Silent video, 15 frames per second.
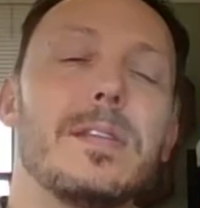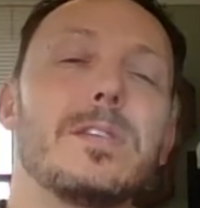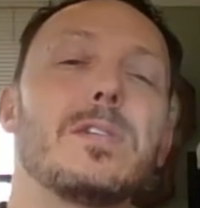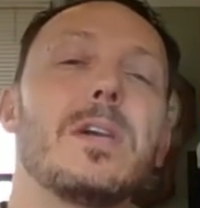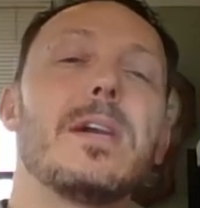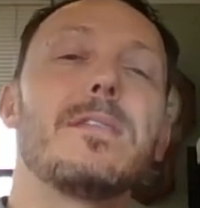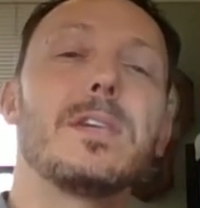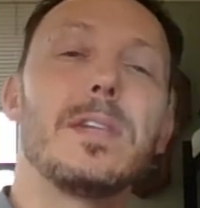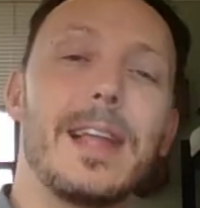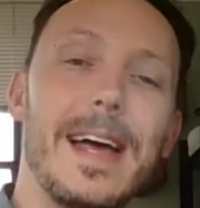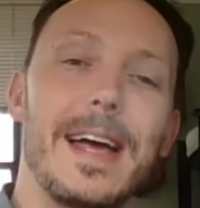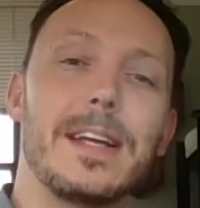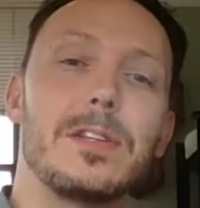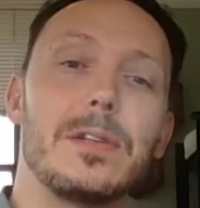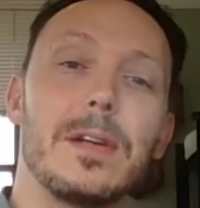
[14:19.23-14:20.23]
the sovereign
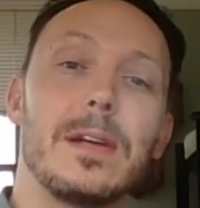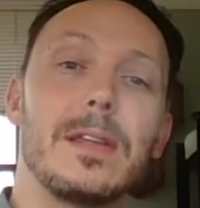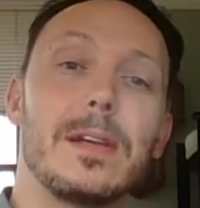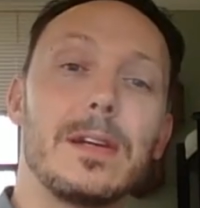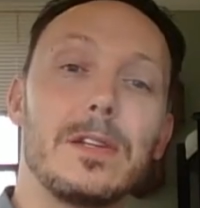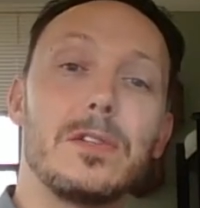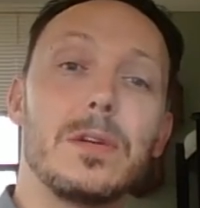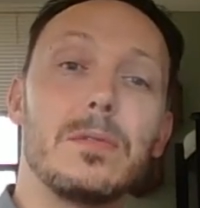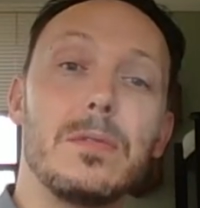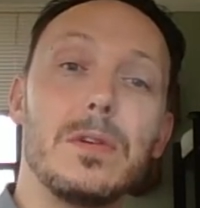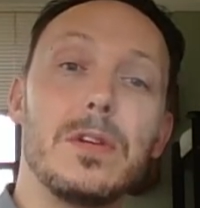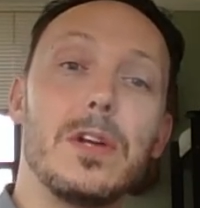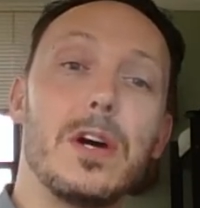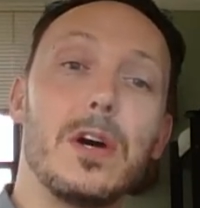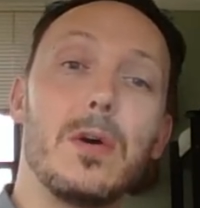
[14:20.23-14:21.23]
lacks nothing, so
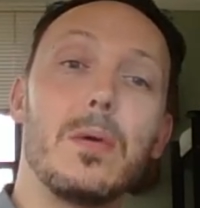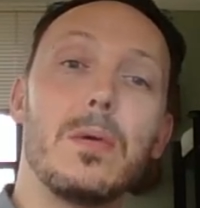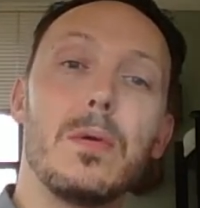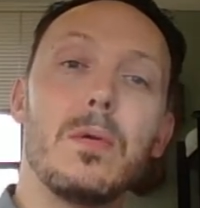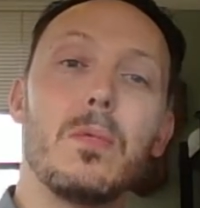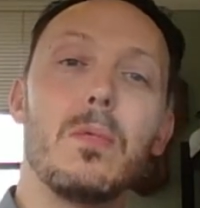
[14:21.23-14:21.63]
no